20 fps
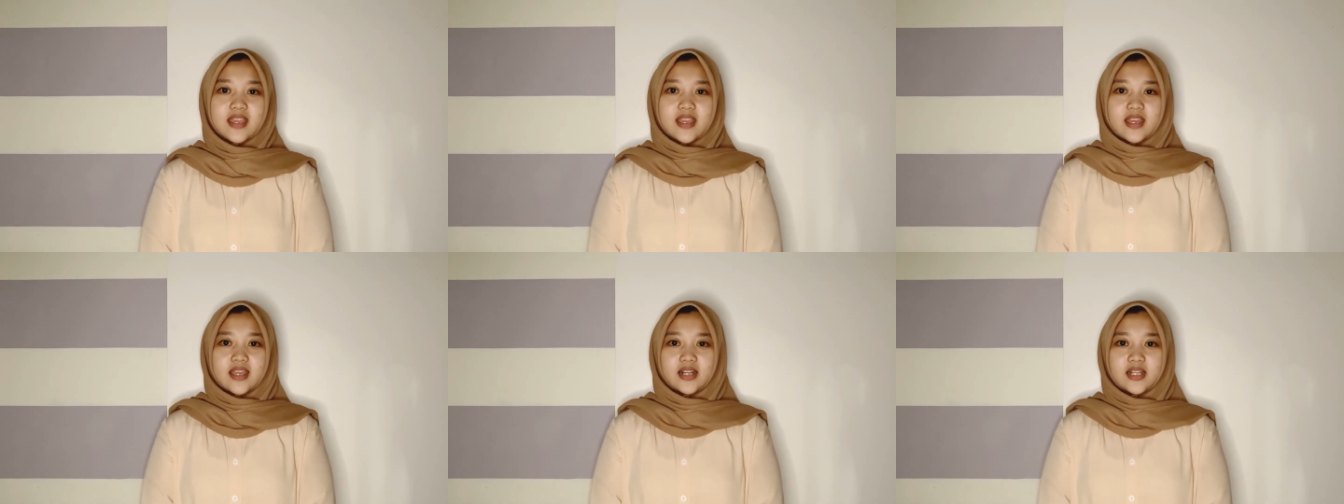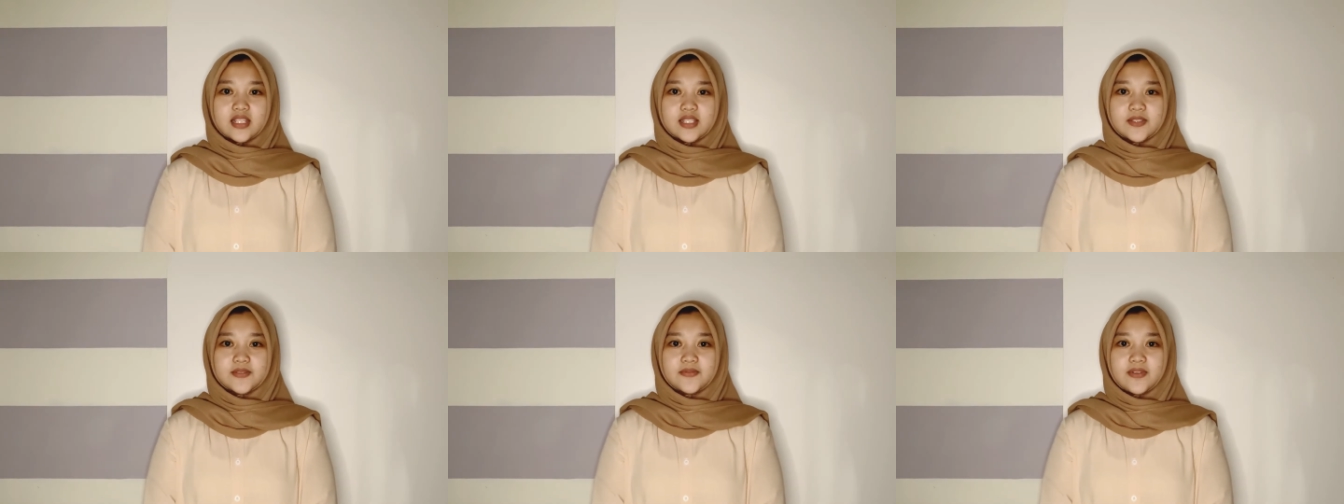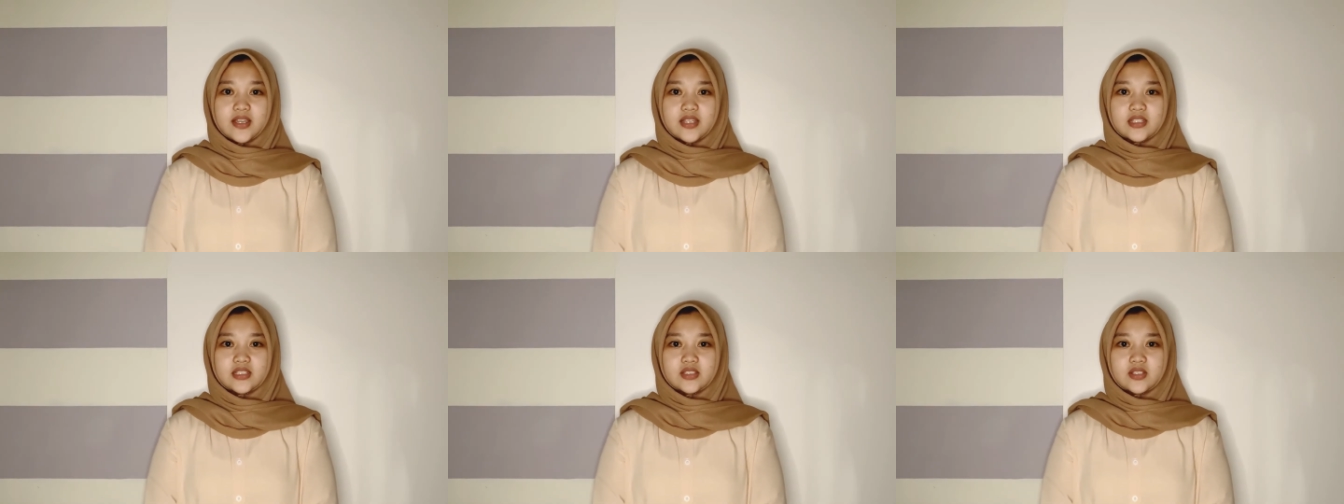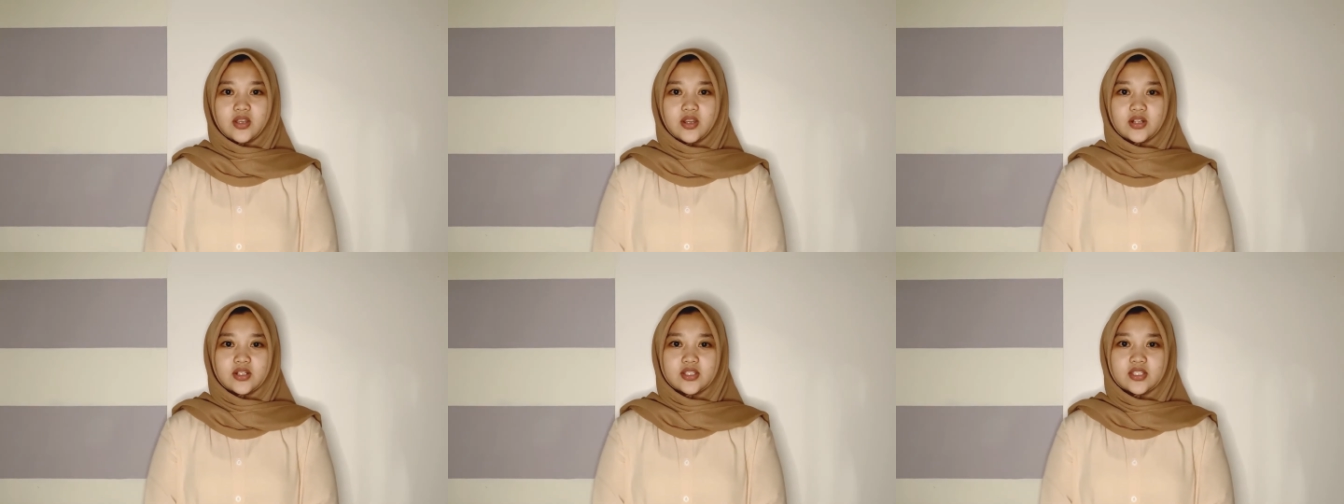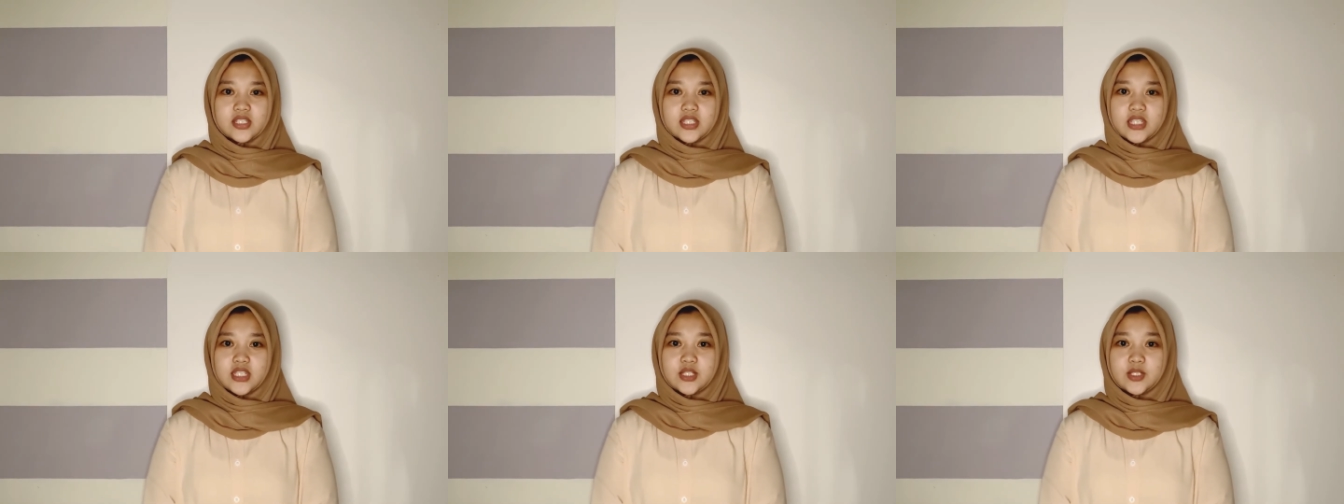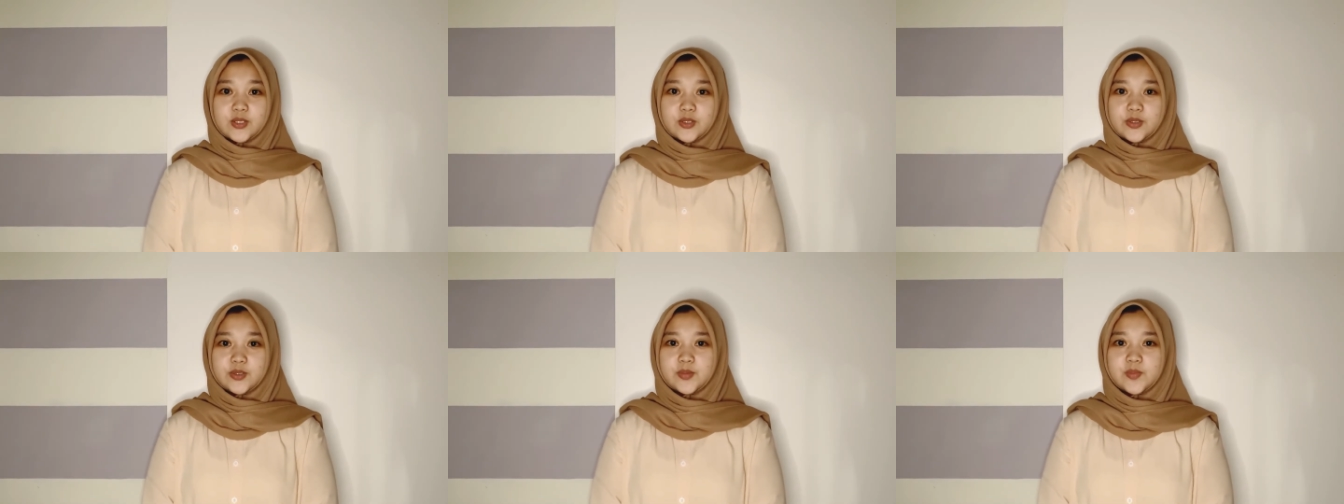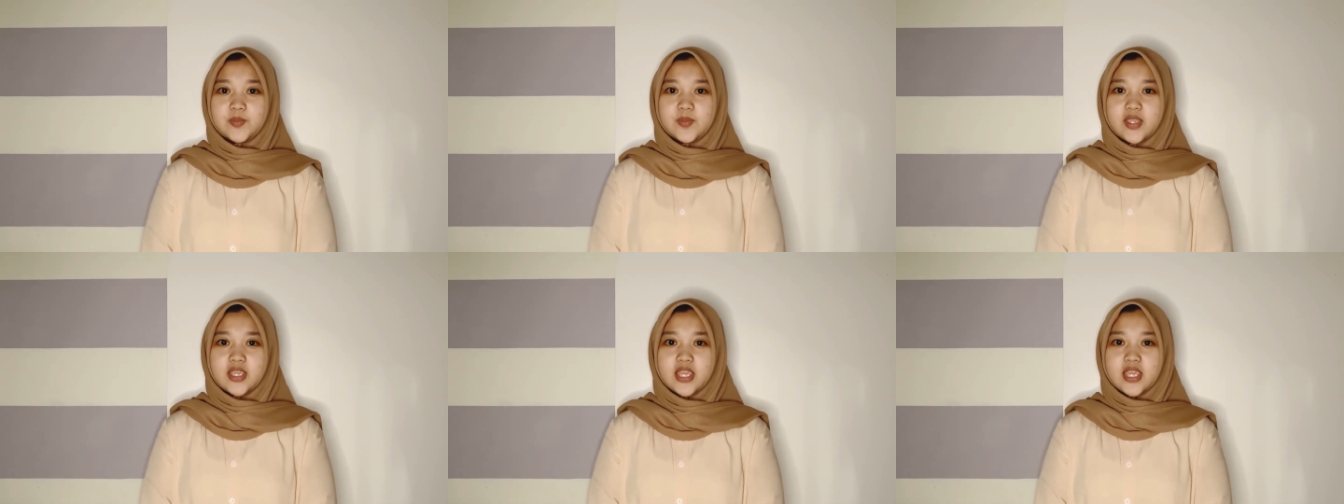Risk factors include
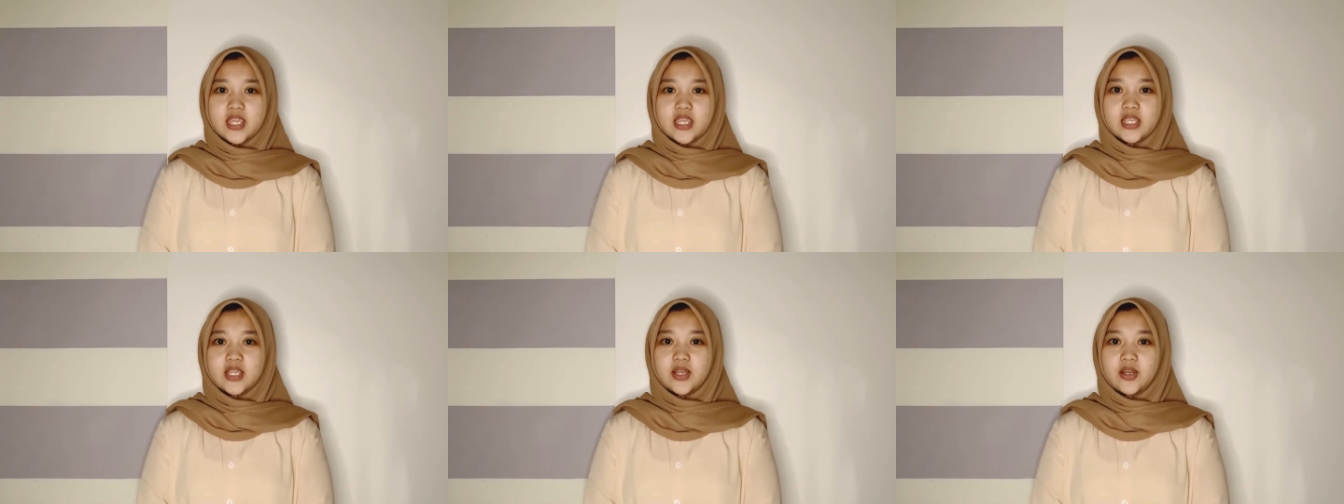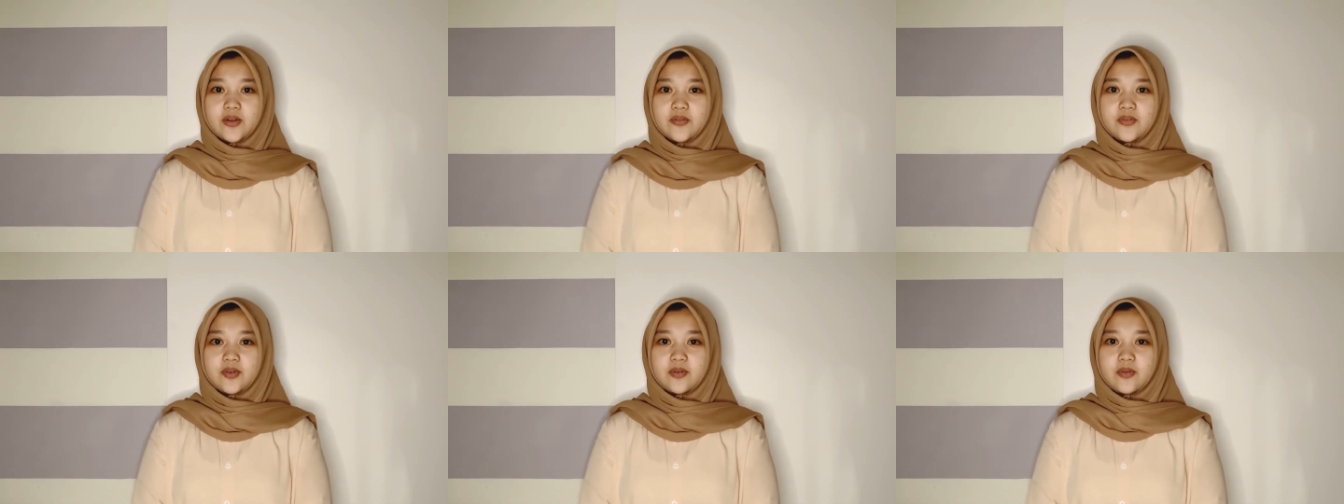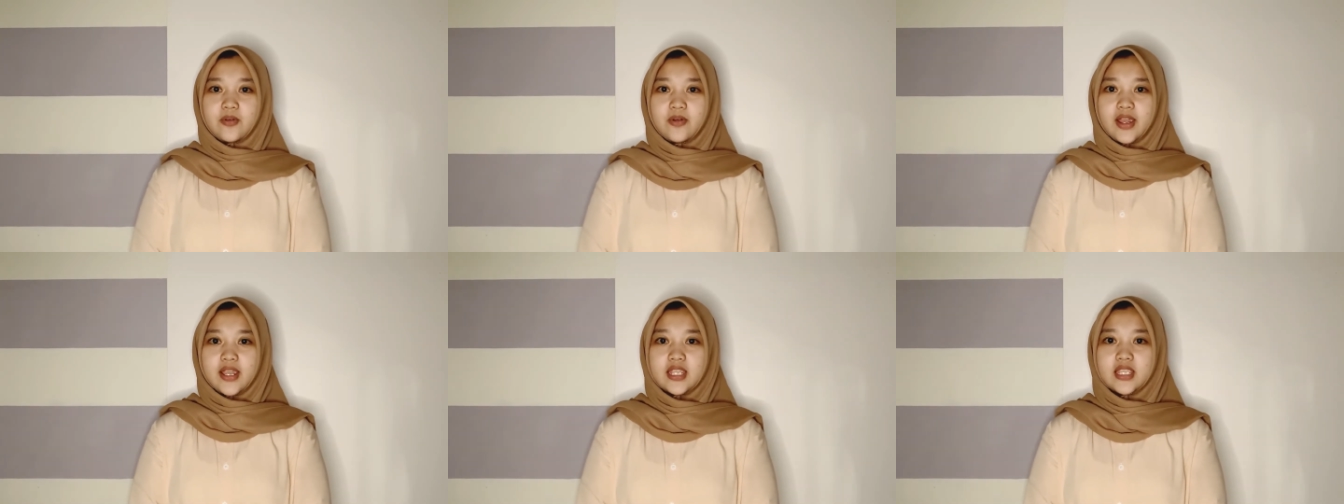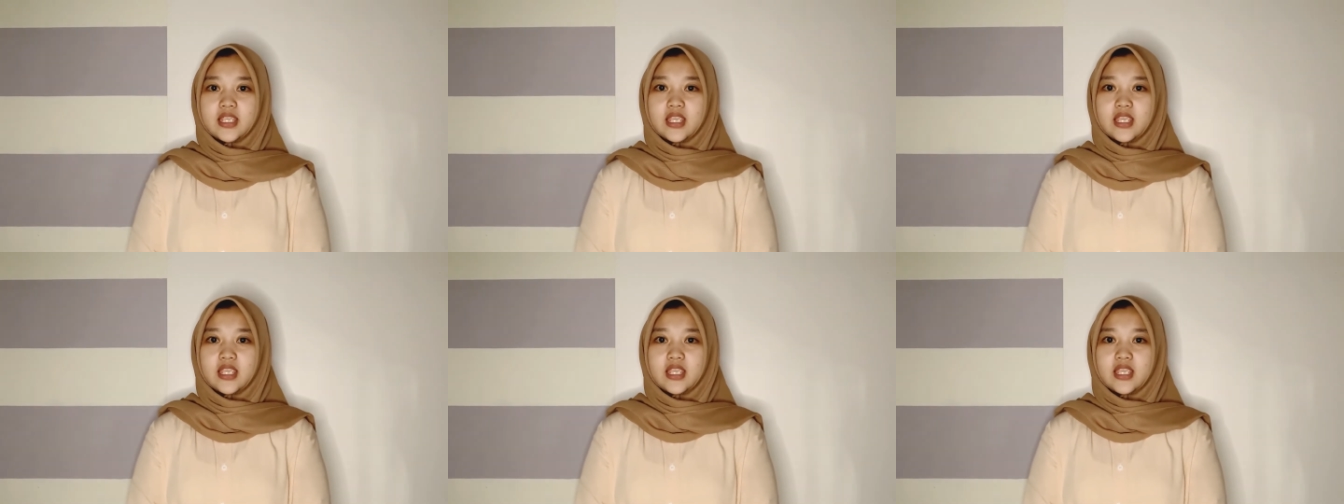being overweight,